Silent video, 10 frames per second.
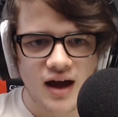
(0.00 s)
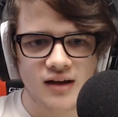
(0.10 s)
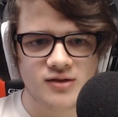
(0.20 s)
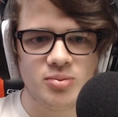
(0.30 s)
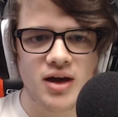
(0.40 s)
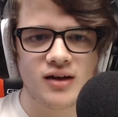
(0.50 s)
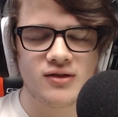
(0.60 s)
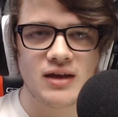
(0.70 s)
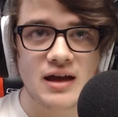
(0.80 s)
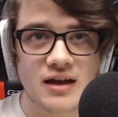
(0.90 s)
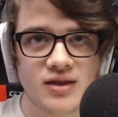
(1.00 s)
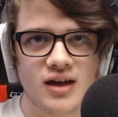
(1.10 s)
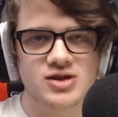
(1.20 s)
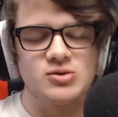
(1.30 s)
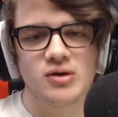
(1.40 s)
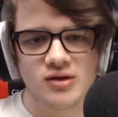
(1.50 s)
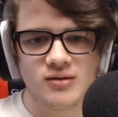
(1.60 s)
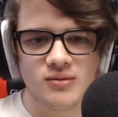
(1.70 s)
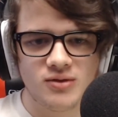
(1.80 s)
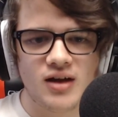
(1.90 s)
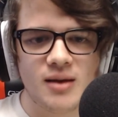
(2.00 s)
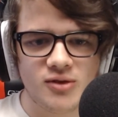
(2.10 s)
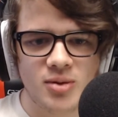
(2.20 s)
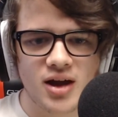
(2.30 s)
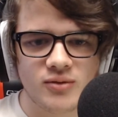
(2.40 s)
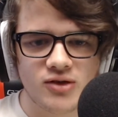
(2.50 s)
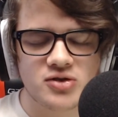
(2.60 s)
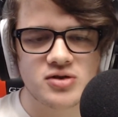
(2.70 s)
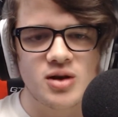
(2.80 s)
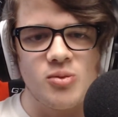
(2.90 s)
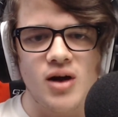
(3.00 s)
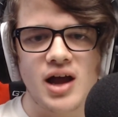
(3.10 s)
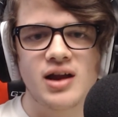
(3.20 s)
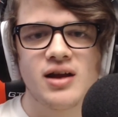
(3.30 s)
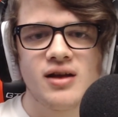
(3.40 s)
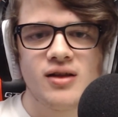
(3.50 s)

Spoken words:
aspect in that short time span of a stream, right?